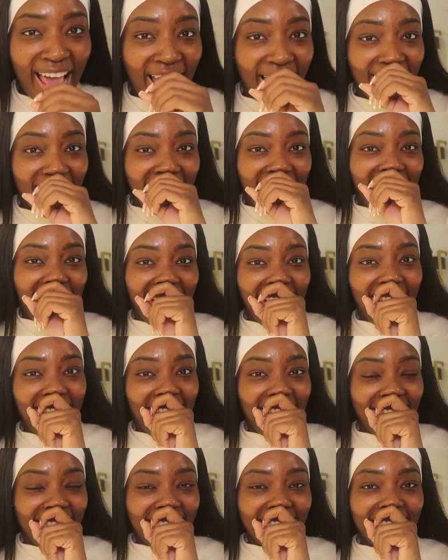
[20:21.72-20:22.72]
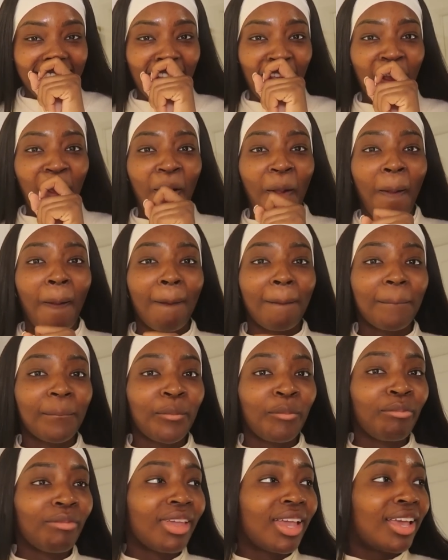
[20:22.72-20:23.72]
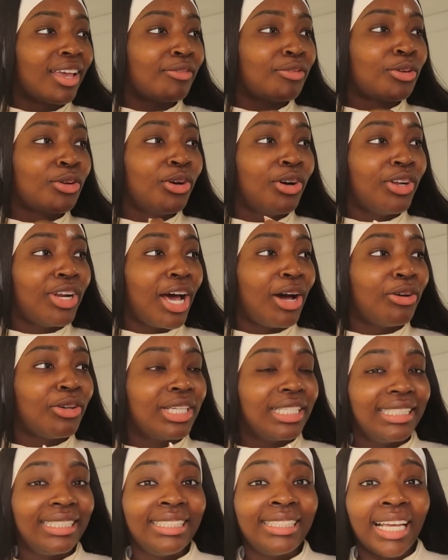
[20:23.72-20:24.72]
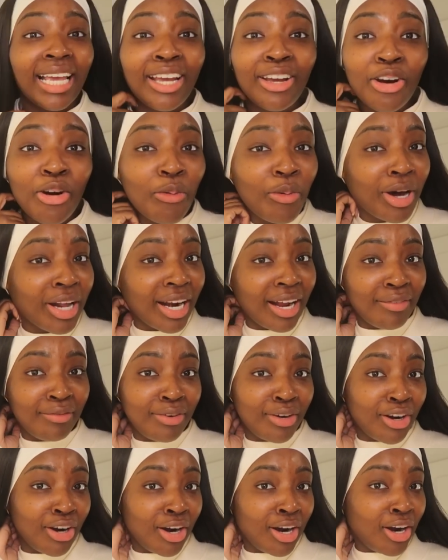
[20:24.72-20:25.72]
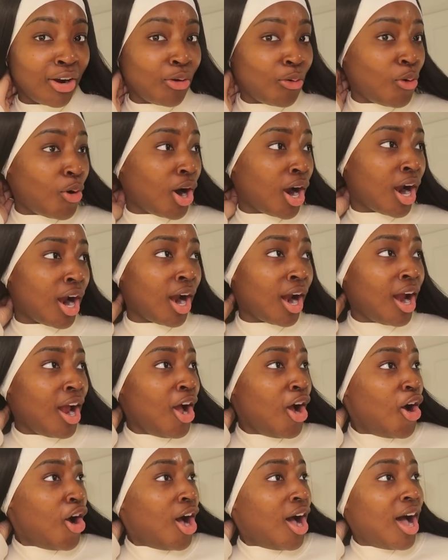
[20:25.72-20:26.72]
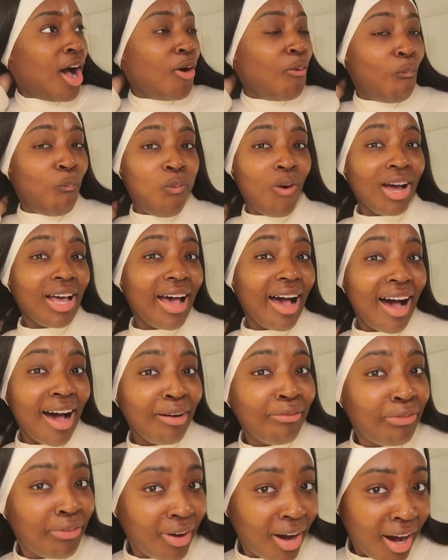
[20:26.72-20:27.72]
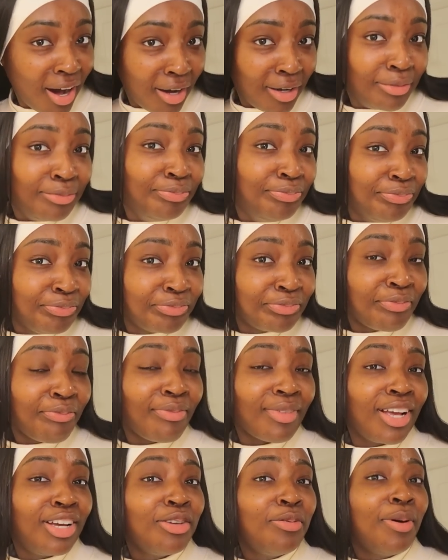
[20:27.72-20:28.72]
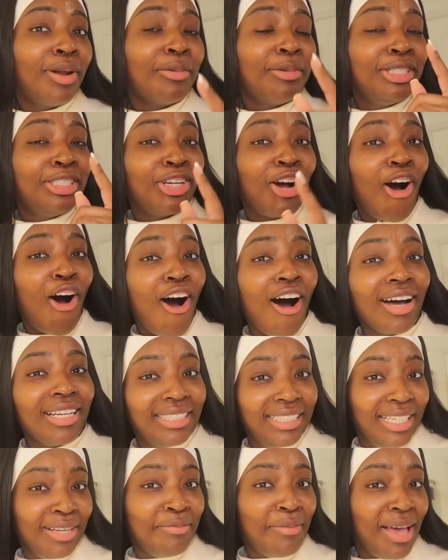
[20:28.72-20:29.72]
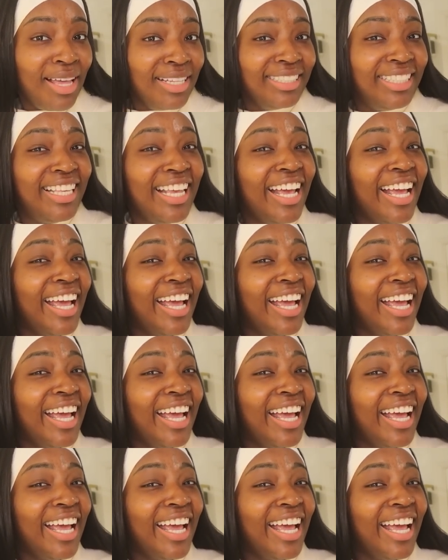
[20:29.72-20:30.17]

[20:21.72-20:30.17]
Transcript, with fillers: ladies, if you're going out on a date or whatever, or whatever, you better be charging men.